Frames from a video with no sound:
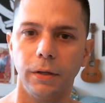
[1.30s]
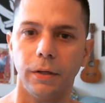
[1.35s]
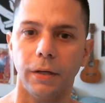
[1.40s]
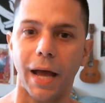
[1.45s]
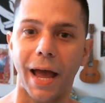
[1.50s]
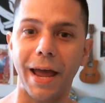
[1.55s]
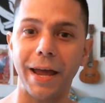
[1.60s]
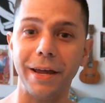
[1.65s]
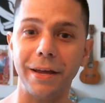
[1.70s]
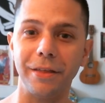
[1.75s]

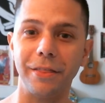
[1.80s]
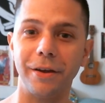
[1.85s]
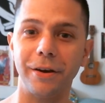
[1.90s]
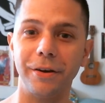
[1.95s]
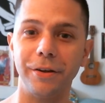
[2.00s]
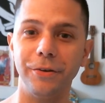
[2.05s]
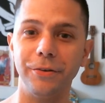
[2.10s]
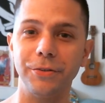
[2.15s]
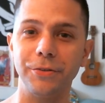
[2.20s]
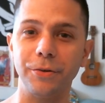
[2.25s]
Hey there
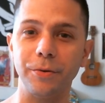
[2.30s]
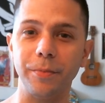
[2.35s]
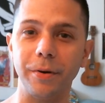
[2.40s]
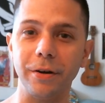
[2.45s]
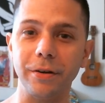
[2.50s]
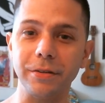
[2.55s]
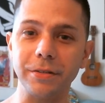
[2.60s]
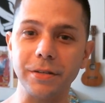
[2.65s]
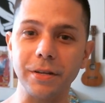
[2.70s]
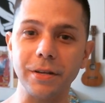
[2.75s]

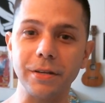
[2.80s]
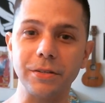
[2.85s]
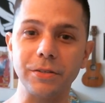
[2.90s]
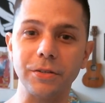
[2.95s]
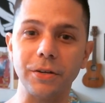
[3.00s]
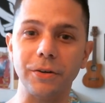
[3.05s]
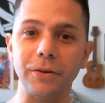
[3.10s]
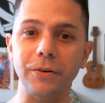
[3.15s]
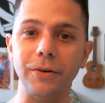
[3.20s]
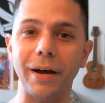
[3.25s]
YouTubers!
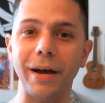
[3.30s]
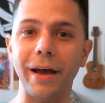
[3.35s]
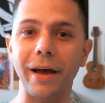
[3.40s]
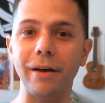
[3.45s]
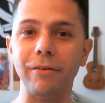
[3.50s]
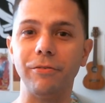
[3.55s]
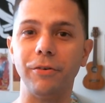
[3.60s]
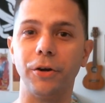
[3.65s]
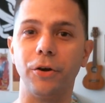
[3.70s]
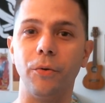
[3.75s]
So I
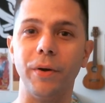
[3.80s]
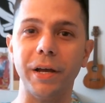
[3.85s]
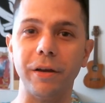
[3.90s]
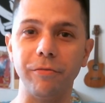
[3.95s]
have a quick